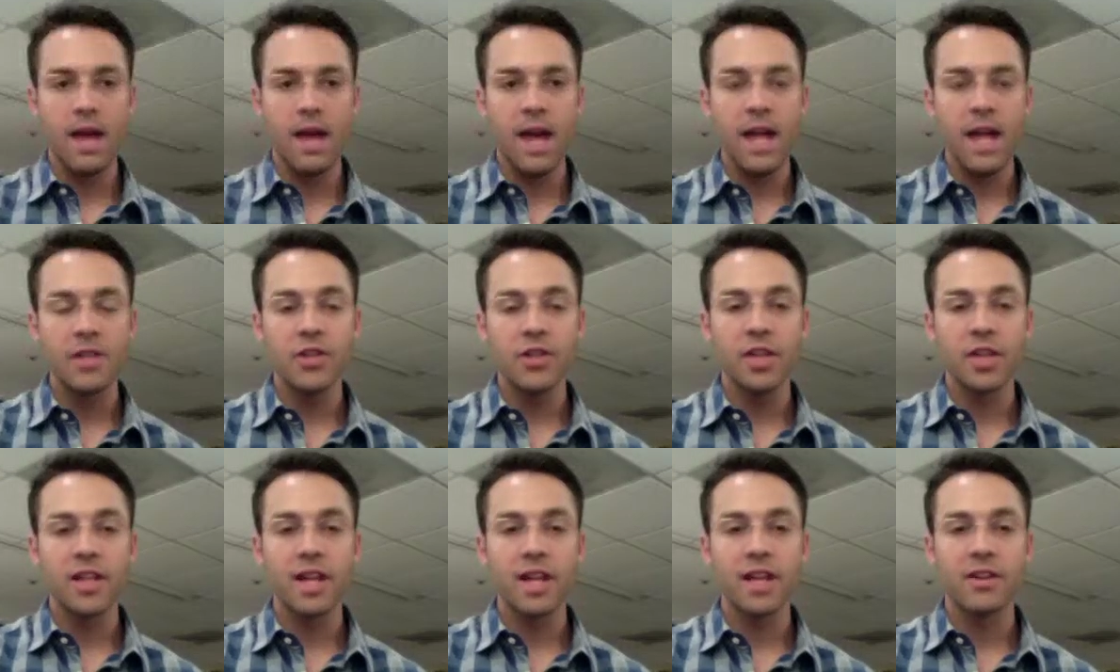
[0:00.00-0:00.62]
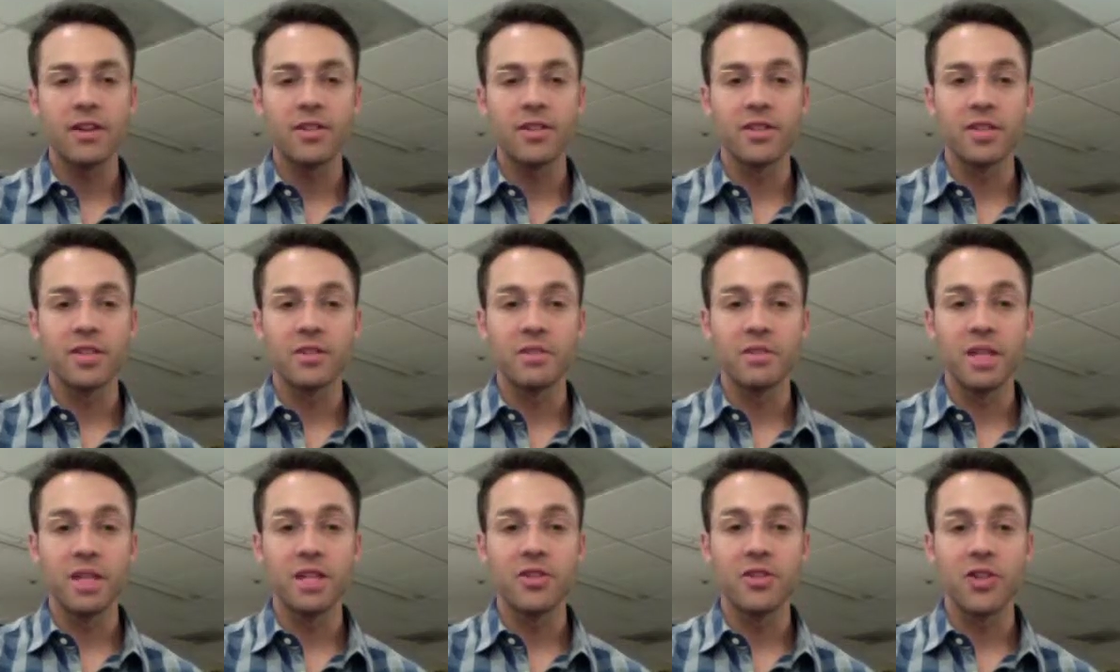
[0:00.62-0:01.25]
Hey JDaters, it's
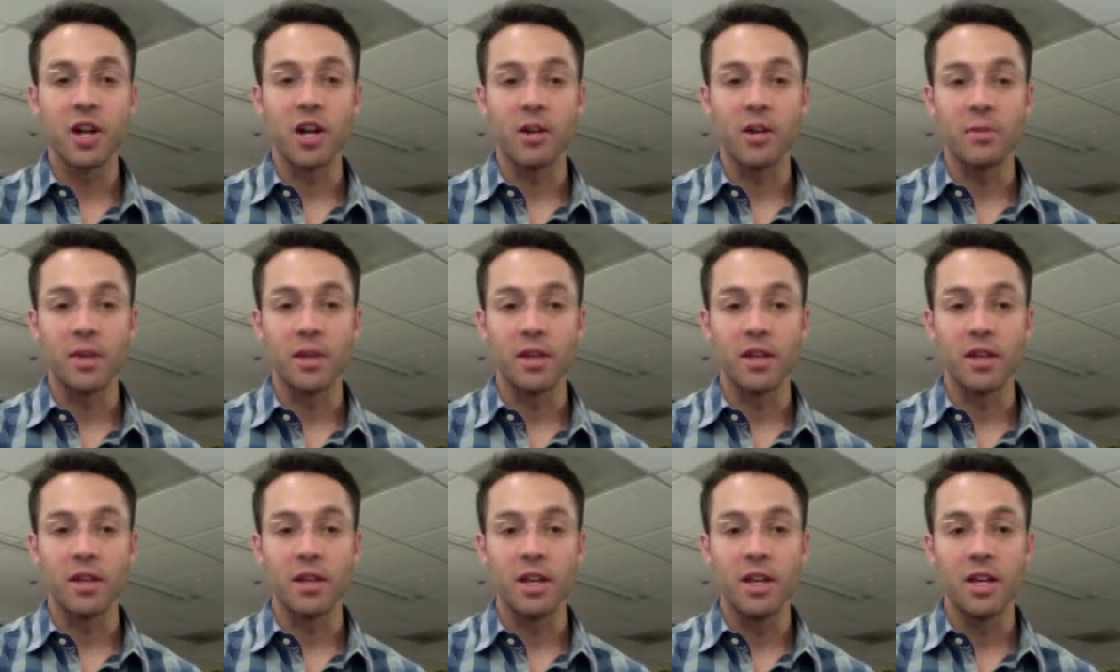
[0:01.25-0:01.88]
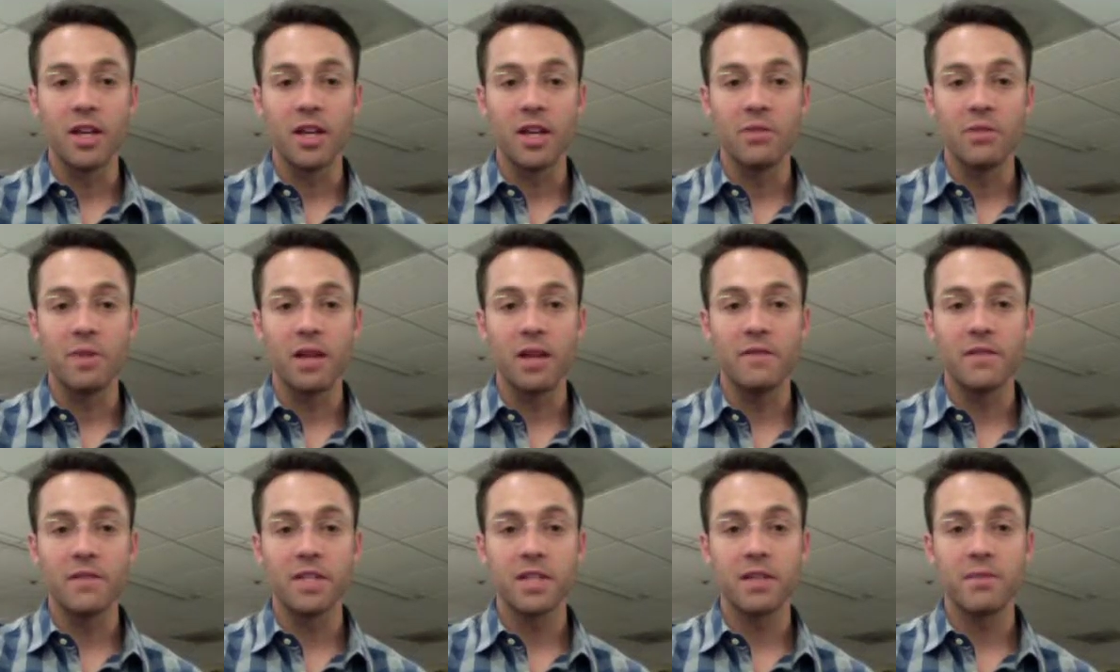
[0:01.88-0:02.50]
me, Jeremy. You may
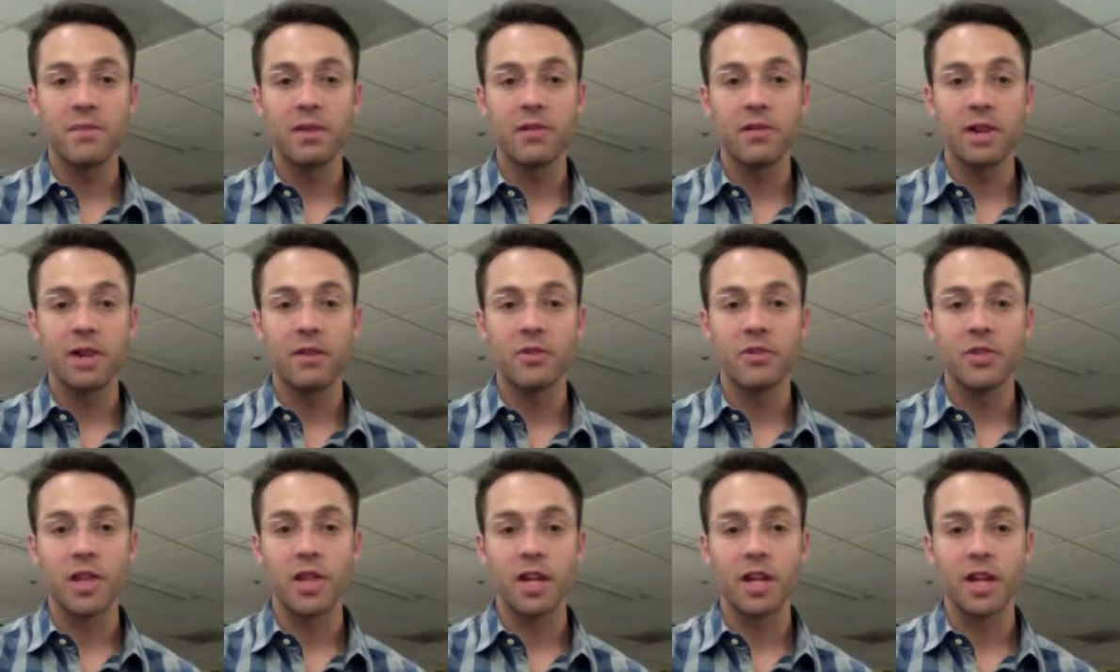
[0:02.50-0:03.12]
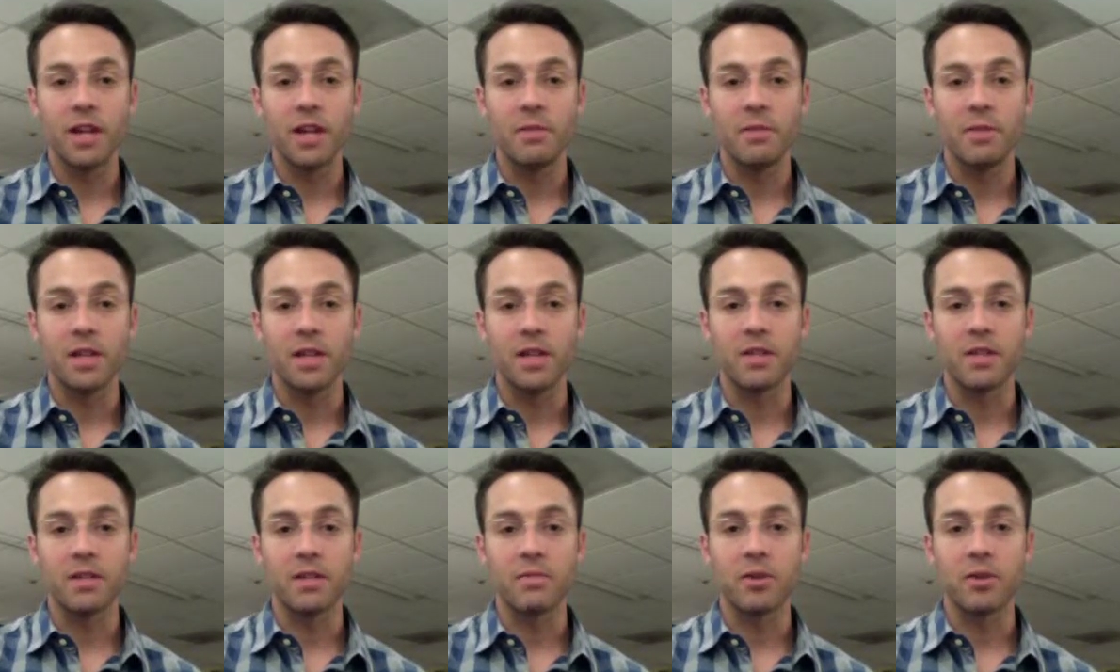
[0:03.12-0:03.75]
have seen me around JDate
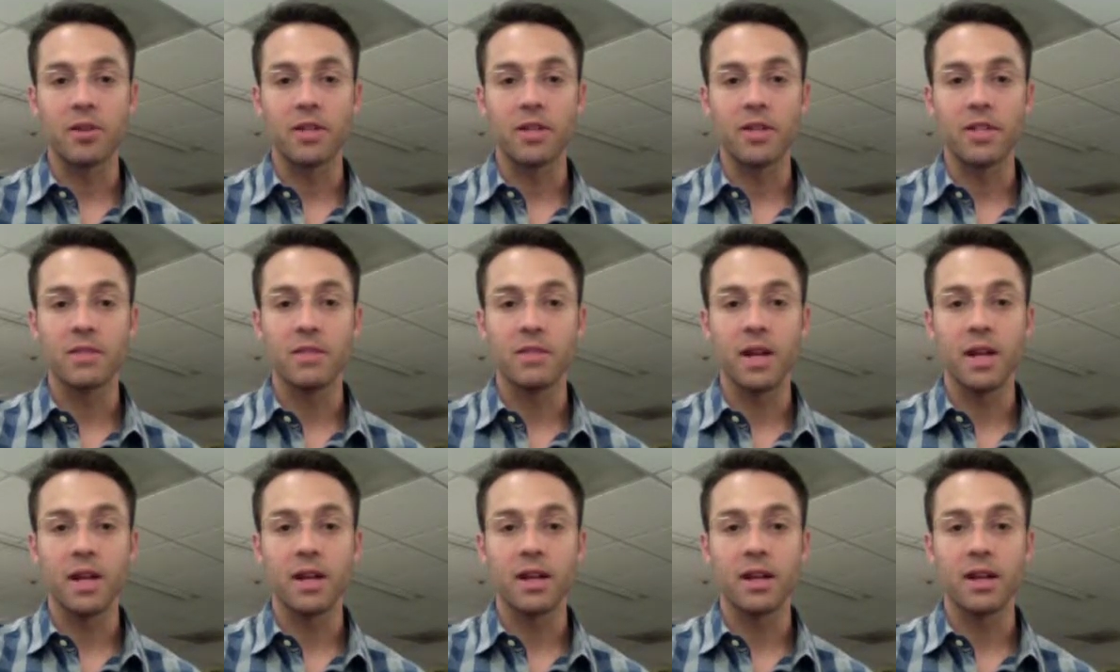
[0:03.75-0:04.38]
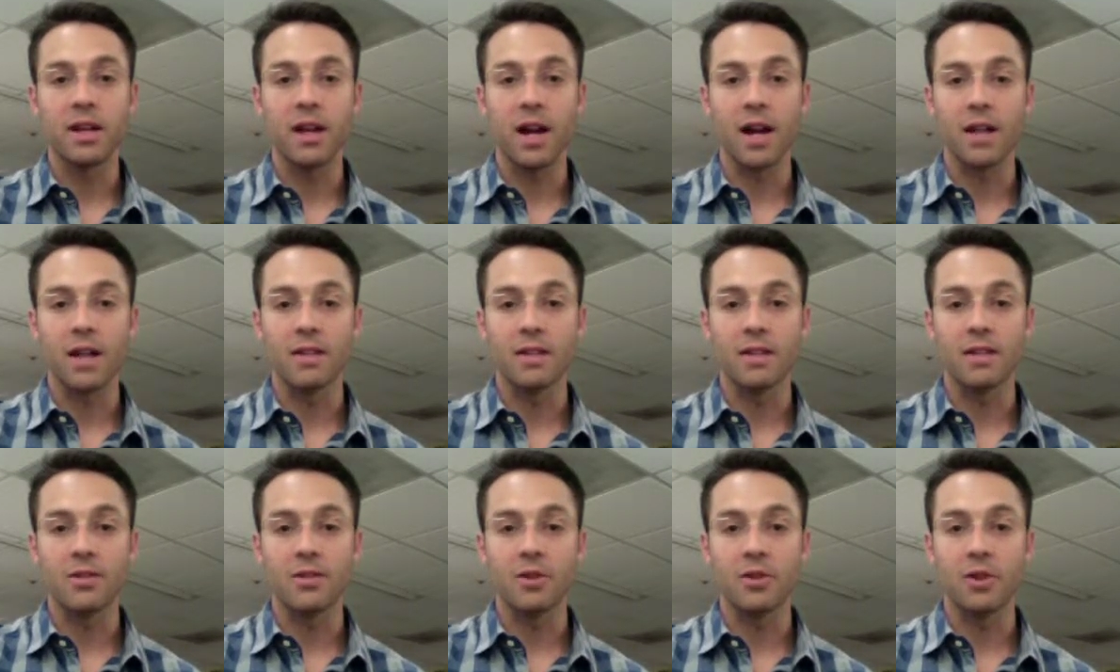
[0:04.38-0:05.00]
because I'm participating in a
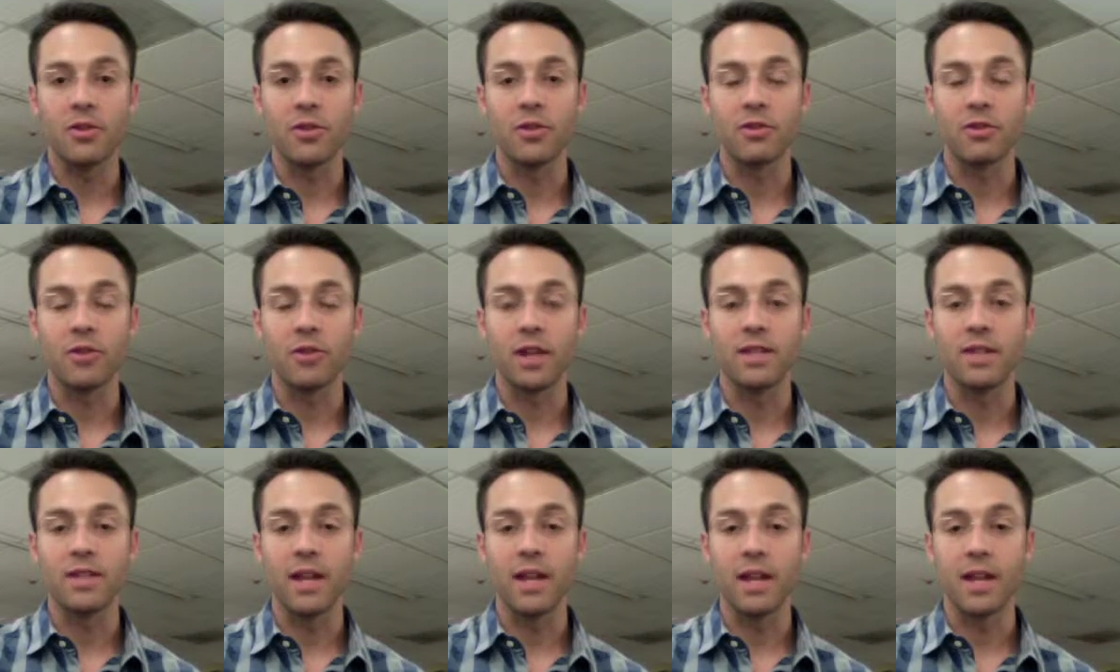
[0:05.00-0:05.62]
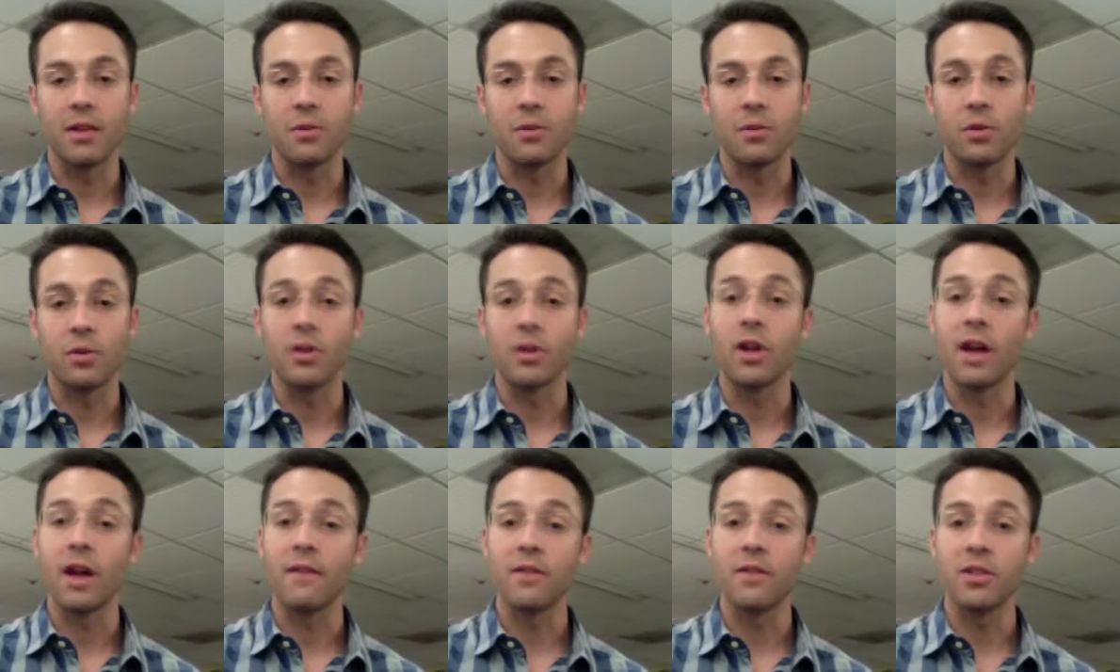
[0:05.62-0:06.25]
contest called The Great Date, where you
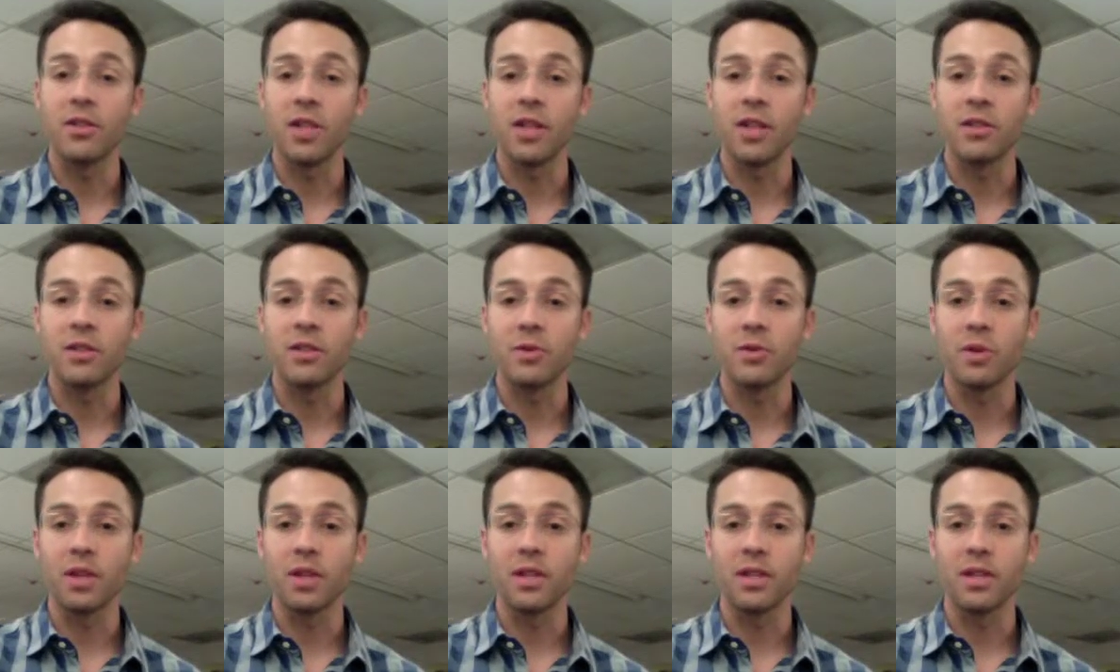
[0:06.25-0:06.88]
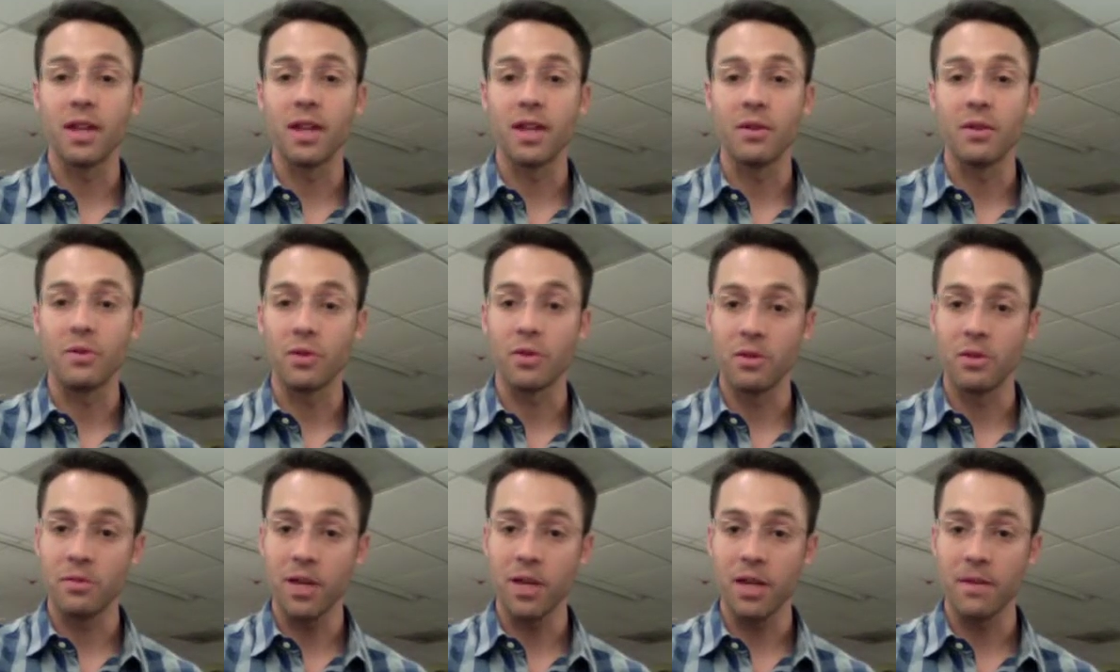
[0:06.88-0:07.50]
have a chance to win a date
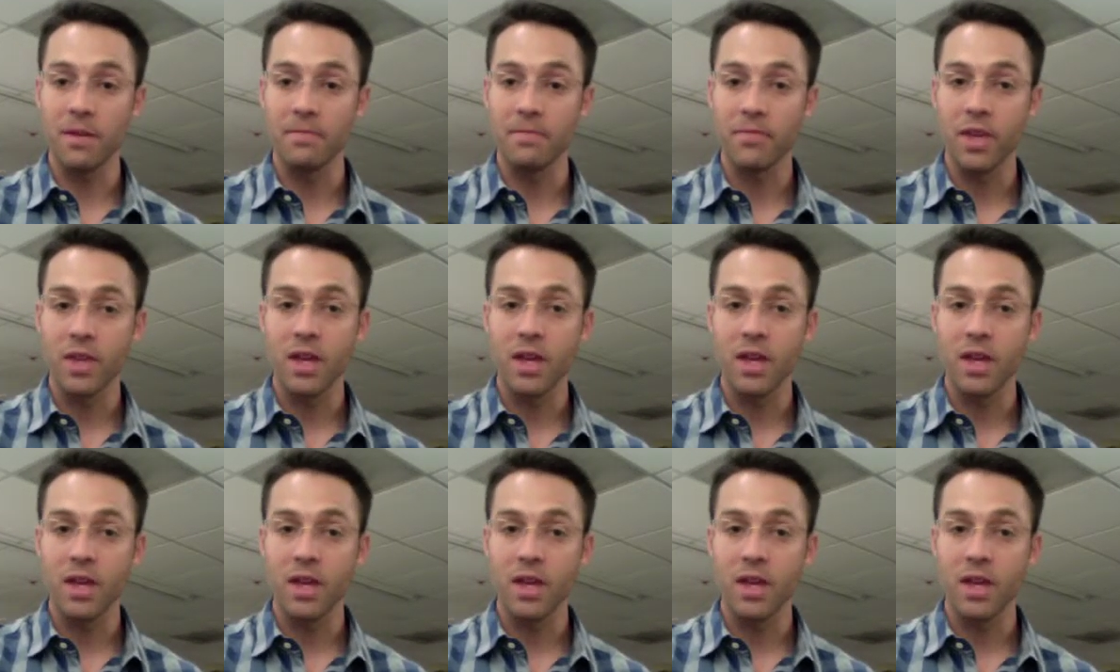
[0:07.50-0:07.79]
with me.